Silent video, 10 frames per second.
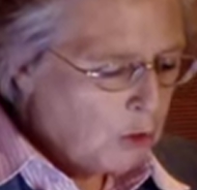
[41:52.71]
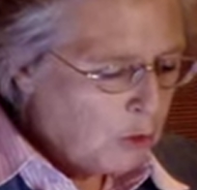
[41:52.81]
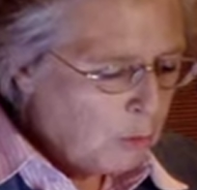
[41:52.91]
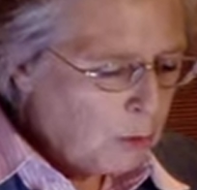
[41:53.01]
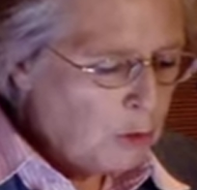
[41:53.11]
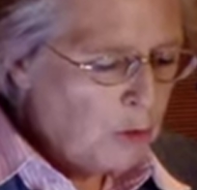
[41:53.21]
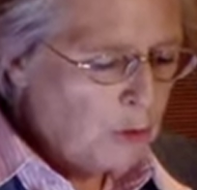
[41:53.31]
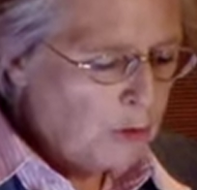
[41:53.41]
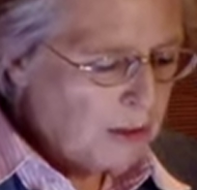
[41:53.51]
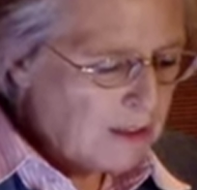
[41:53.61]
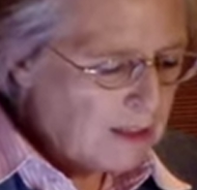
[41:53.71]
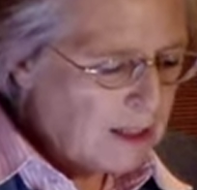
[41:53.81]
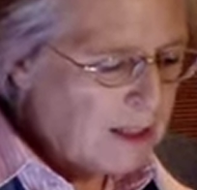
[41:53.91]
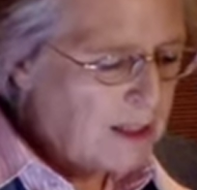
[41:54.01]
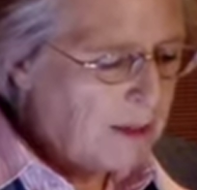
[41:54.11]
The Meudon
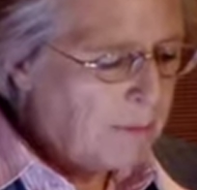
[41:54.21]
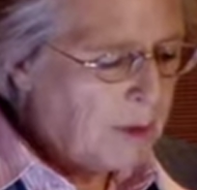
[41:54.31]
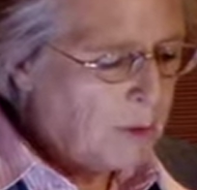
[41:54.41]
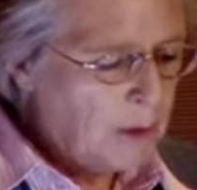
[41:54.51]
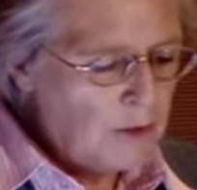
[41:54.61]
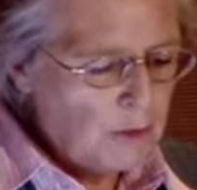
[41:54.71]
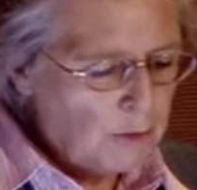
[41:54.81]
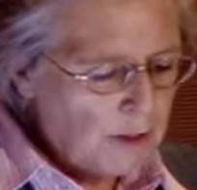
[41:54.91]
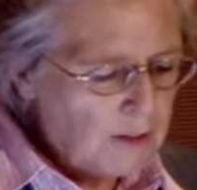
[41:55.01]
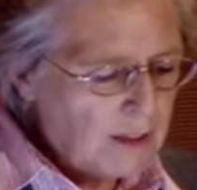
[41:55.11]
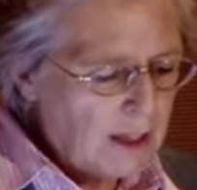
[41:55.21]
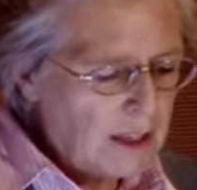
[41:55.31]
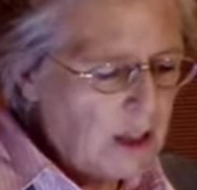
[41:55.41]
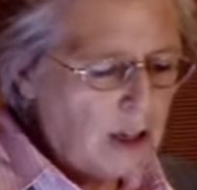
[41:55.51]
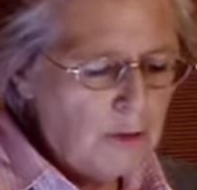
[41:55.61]
facade was the
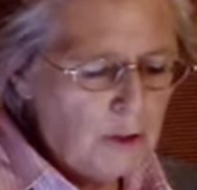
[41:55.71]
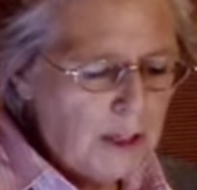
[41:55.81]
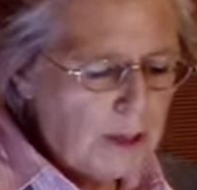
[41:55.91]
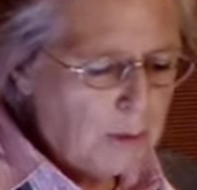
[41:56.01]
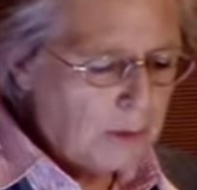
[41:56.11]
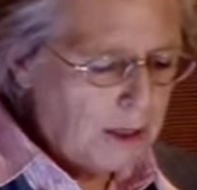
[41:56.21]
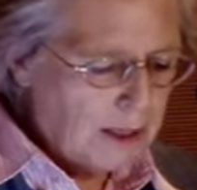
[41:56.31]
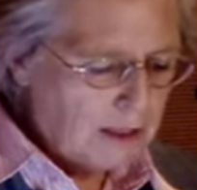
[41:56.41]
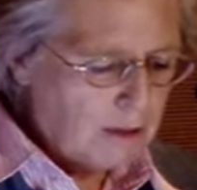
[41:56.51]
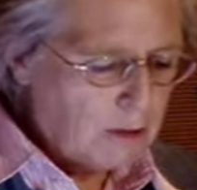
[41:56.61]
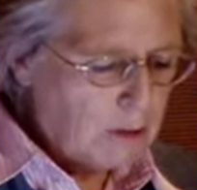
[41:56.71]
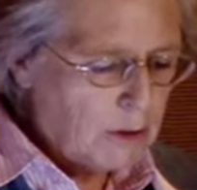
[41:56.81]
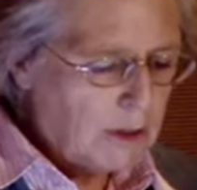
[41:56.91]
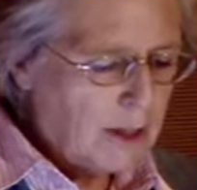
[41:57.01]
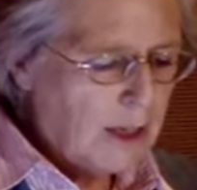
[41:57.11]
facade of a neighboring
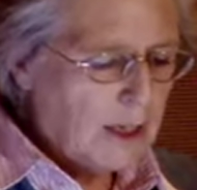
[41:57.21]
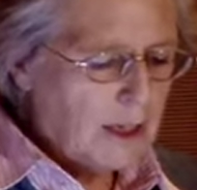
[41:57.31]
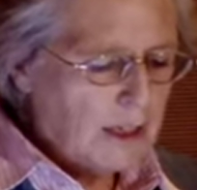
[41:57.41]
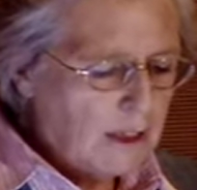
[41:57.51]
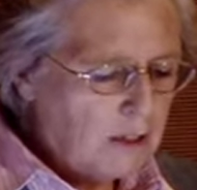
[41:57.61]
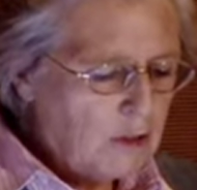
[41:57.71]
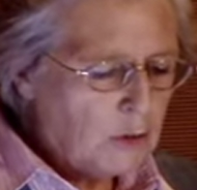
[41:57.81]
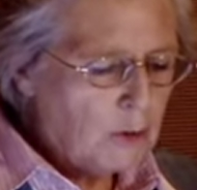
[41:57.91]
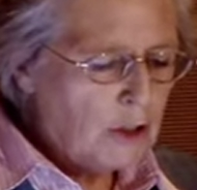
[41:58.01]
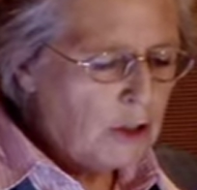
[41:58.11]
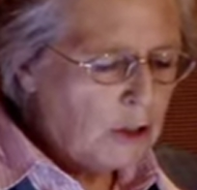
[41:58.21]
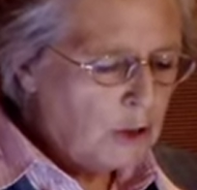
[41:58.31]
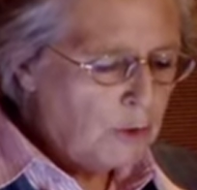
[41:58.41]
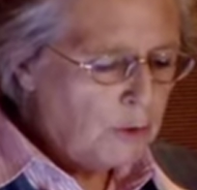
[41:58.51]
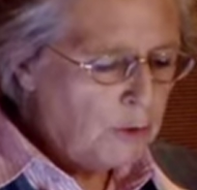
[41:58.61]
castle destroyed
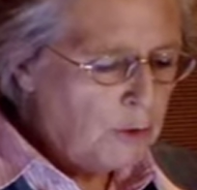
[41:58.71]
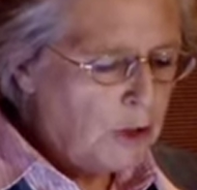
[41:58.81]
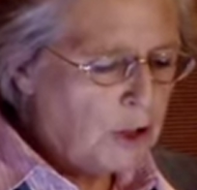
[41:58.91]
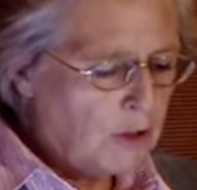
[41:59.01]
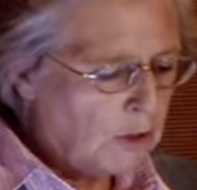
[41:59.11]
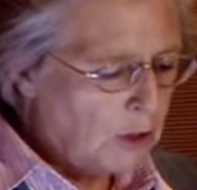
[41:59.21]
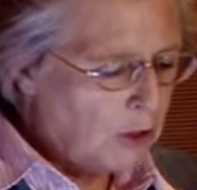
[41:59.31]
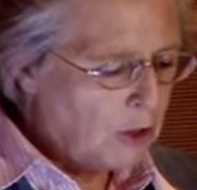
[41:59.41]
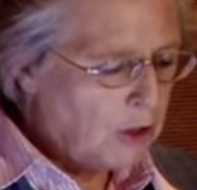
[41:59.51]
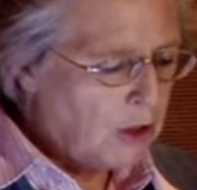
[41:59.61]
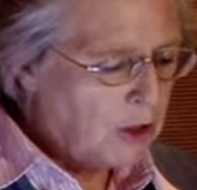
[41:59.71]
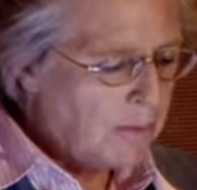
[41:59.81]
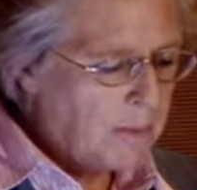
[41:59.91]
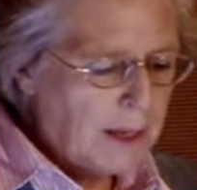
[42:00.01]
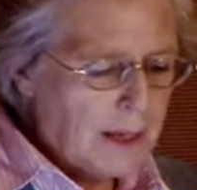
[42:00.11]
a few years earlier
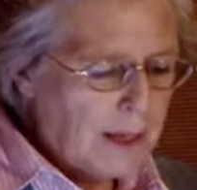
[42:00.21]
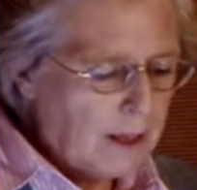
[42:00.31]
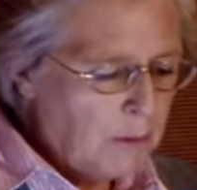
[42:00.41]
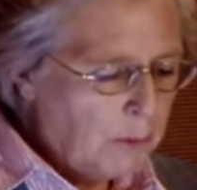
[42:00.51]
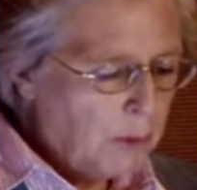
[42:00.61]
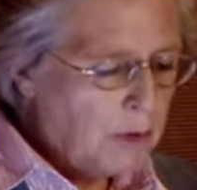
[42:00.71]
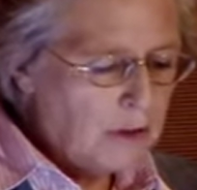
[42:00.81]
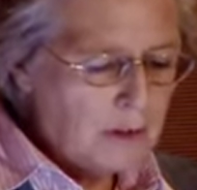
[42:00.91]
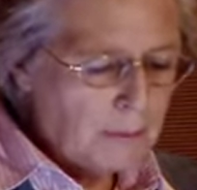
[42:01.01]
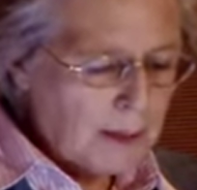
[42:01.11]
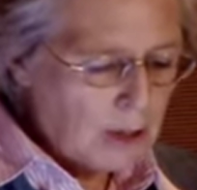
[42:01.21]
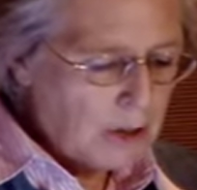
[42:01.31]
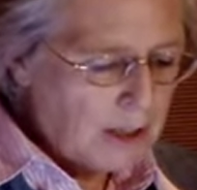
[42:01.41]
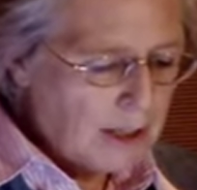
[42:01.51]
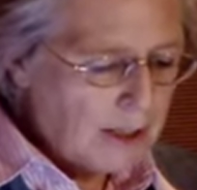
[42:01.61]
and bought by
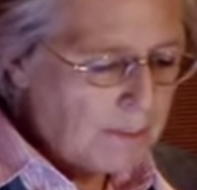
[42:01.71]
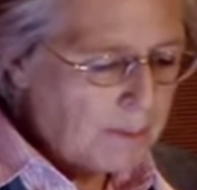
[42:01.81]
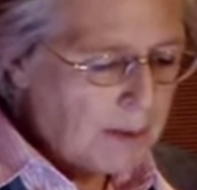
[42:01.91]
Rodin,